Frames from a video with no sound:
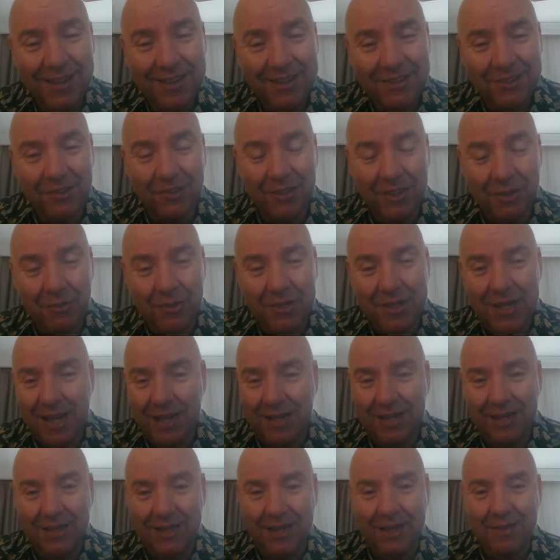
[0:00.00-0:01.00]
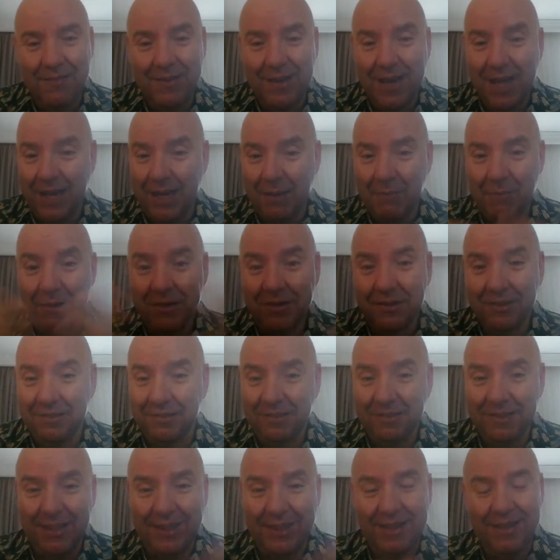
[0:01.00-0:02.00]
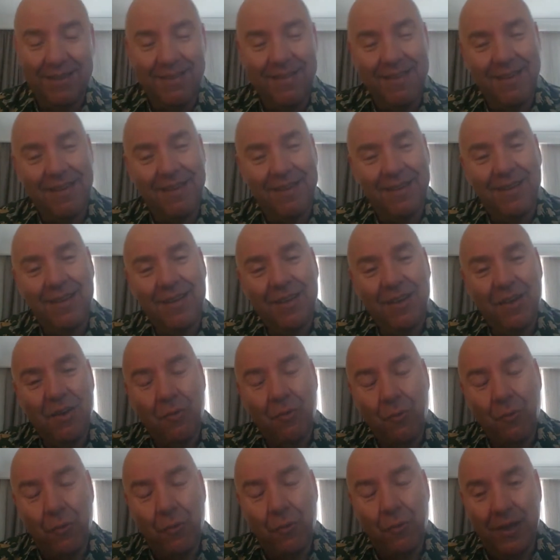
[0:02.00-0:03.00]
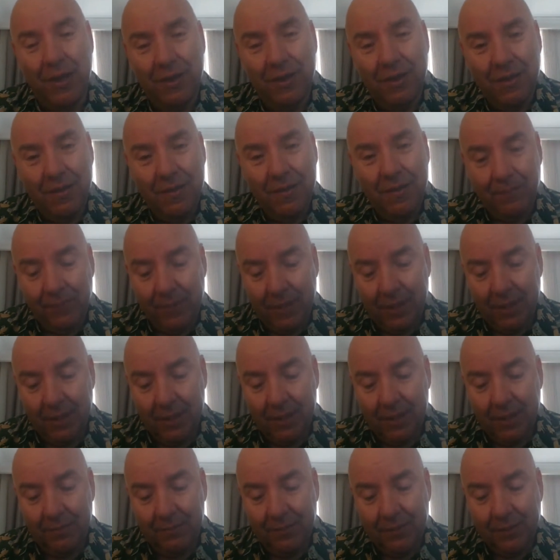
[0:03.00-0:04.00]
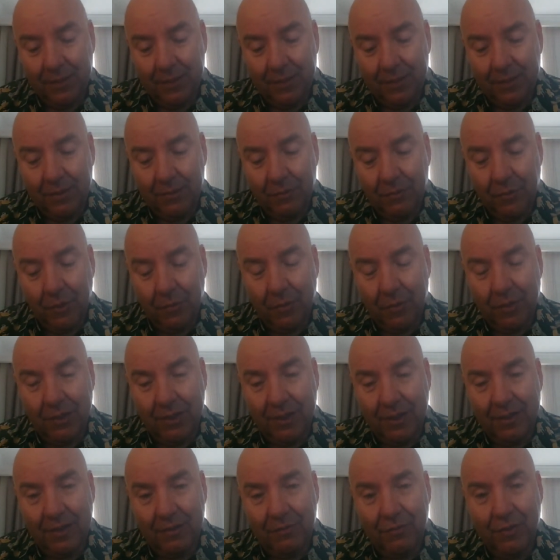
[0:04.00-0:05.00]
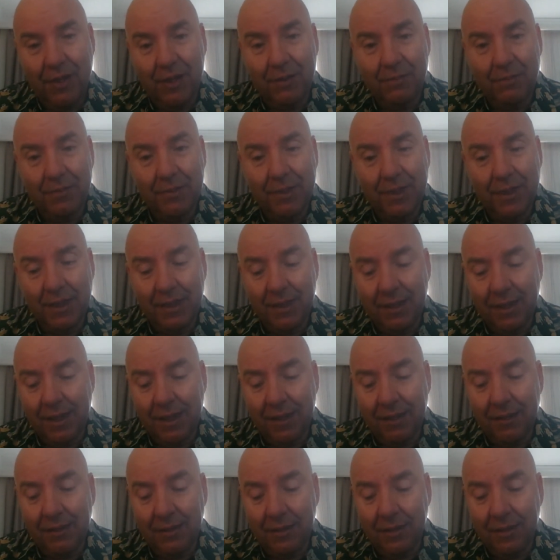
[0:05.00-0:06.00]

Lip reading: So there was like a miracle that we uh, we work in the film, and